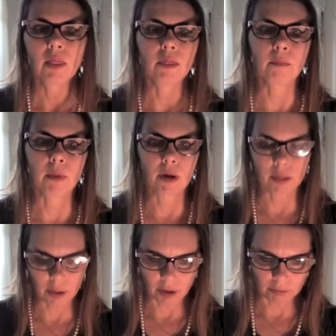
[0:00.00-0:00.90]
The
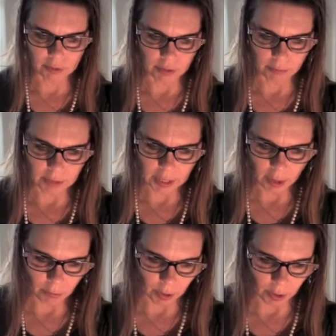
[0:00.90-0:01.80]
month of
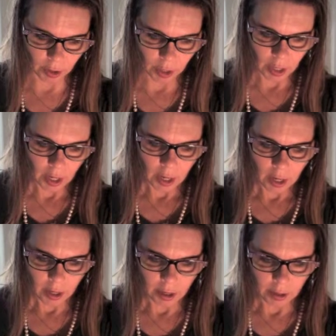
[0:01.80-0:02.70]
September.
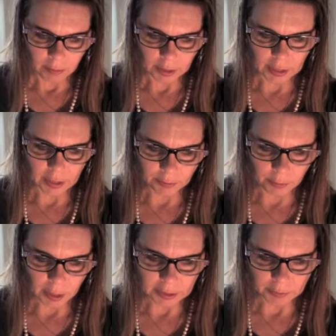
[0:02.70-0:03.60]
It kind of
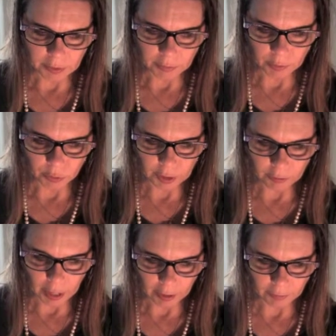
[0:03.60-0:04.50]
reminds me of the
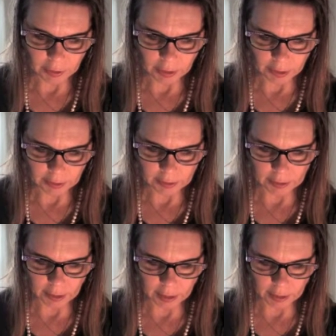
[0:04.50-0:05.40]

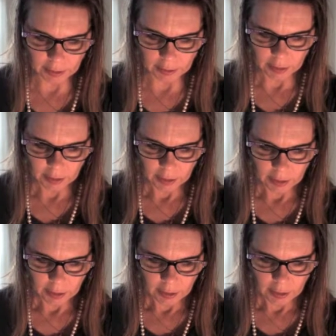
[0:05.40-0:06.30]
pre-Raphaelites, and
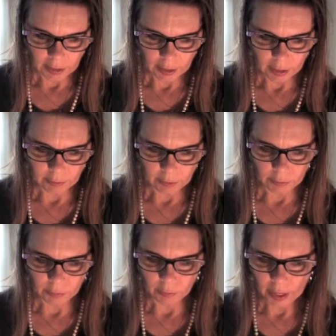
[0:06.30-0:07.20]
I
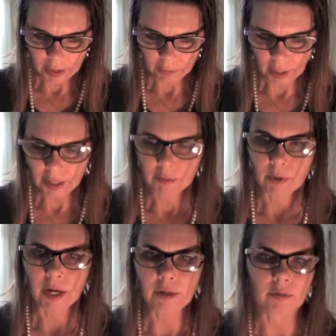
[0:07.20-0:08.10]
wrote
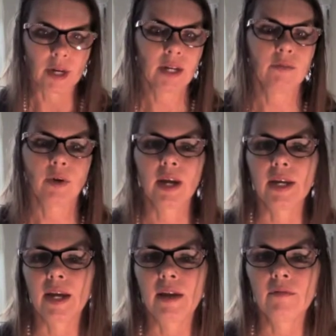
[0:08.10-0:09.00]
right.
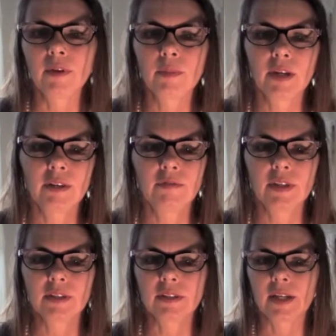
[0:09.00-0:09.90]
Everybody
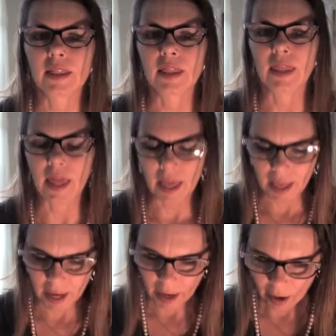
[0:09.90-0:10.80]
feels like
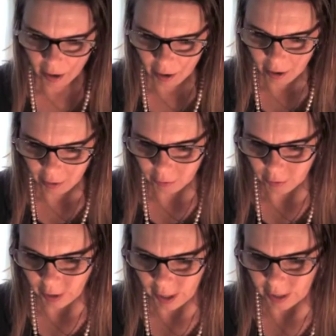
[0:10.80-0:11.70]
they are
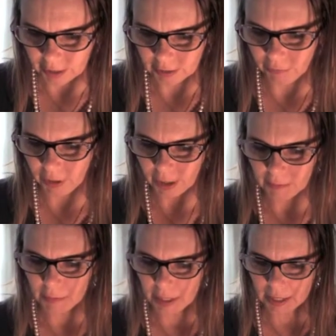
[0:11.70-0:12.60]
right. It's very
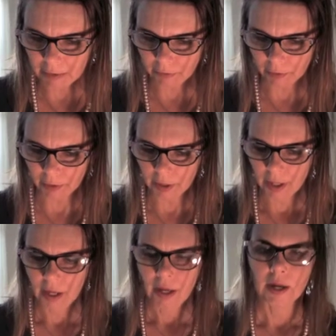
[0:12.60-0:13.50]
medieval
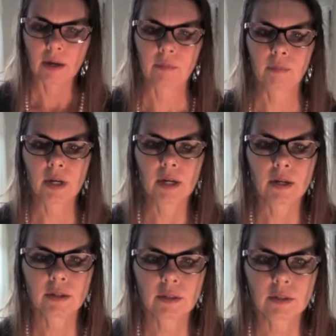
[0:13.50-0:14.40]

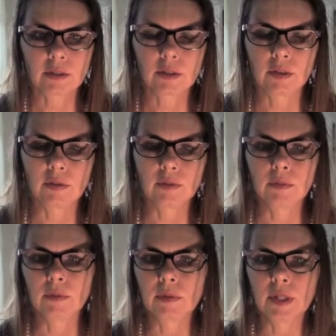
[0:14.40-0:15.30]
compared to,
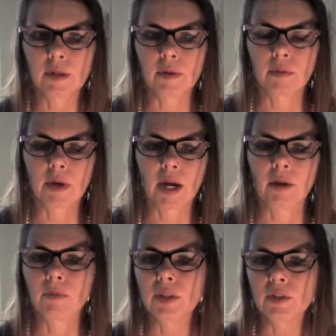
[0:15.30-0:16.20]
you know,
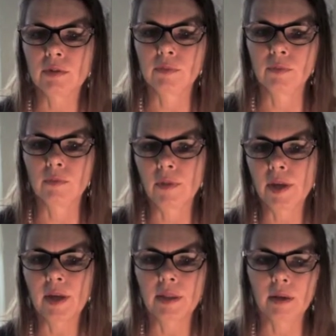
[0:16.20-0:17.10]
how we
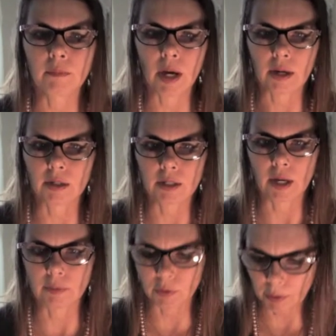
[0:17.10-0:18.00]
think that modern
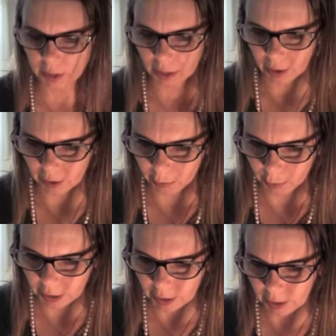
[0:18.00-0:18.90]
times really ought to
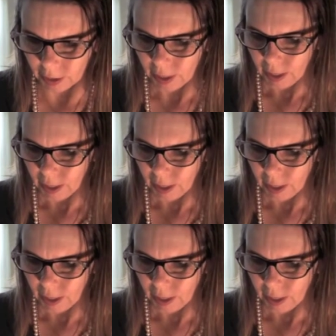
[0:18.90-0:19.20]
be.